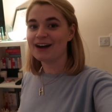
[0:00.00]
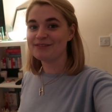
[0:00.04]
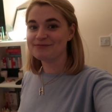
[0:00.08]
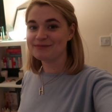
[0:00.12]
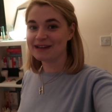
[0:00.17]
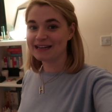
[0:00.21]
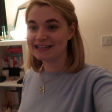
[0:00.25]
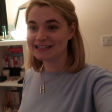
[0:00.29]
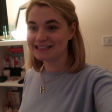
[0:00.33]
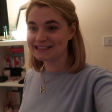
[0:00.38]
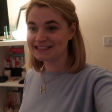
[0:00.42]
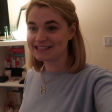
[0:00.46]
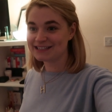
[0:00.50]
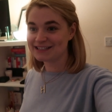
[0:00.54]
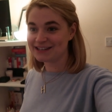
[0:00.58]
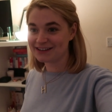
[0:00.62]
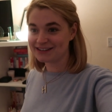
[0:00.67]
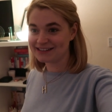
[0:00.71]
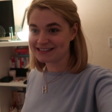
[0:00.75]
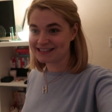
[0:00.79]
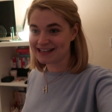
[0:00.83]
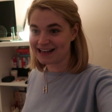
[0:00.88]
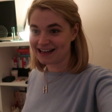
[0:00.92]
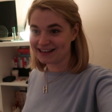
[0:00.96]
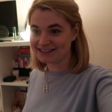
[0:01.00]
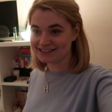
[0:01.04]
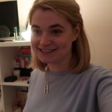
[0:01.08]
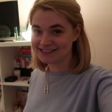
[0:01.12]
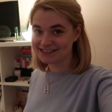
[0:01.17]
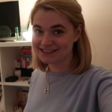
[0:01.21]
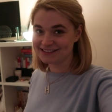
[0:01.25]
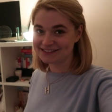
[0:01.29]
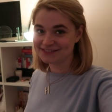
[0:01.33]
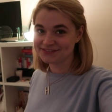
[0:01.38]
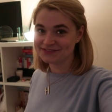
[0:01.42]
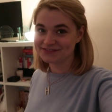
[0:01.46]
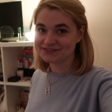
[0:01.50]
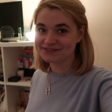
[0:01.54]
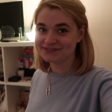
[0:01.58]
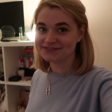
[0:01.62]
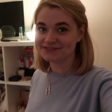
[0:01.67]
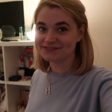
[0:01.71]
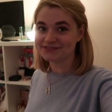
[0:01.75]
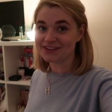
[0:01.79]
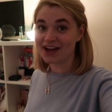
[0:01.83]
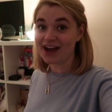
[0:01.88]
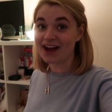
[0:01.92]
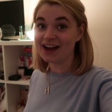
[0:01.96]
I've made it to Jodie's house
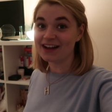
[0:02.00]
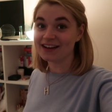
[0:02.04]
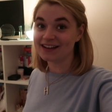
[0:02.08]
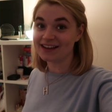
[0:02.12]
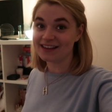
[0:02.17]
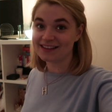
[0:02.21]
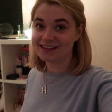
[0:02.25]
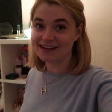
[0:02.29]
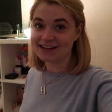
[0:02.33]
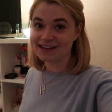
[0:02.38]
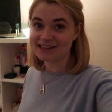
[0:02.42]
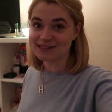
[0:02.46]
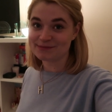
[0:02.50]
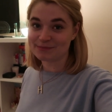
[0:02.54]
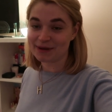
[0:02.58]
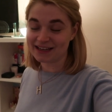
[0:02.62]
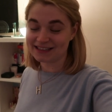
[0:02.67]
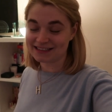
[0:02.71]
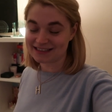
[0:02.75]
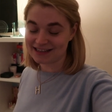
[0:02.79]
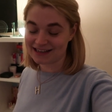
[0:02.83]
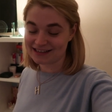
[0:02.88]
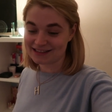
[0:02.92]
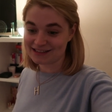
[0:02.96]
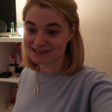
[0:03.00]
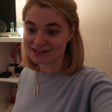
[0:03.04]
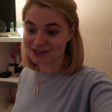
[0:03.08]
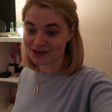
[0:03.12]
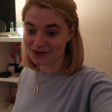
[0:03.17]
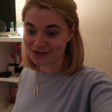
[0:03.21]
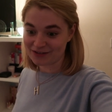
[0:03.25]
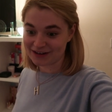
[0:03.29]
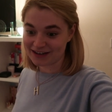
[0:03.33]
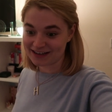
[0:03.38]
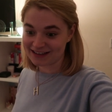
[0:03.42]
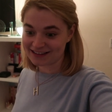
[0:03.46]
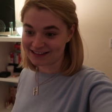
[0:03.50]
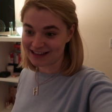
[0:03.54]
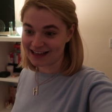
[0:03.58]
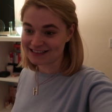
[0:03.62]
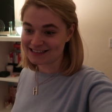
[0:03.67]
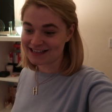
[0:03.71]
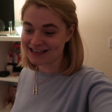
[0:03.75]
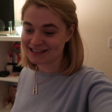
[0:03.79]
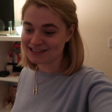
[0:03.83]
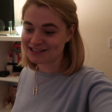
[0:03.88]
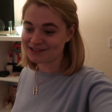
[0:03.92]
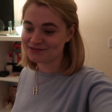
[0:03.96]
earlier than expected, sorry.
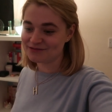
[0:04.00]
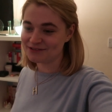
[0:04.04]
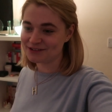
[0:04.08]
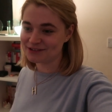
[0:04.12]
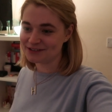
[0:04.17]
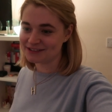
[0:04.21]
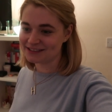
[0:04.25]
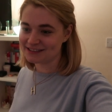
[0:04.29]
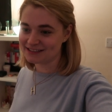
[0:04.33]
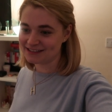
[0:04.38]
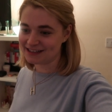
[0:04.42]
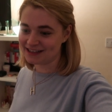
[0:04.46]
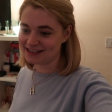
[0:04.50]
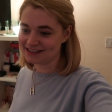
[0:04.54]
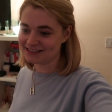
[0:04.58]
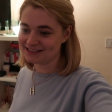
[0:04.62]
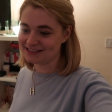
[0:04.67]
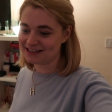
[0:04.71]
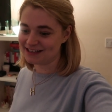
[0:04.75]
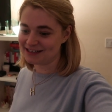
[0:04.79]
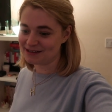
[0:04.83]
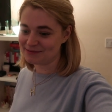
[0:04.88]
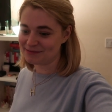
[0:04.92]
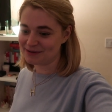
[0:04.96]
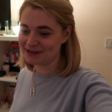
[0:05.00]
That's actually rude, isn't it, to turn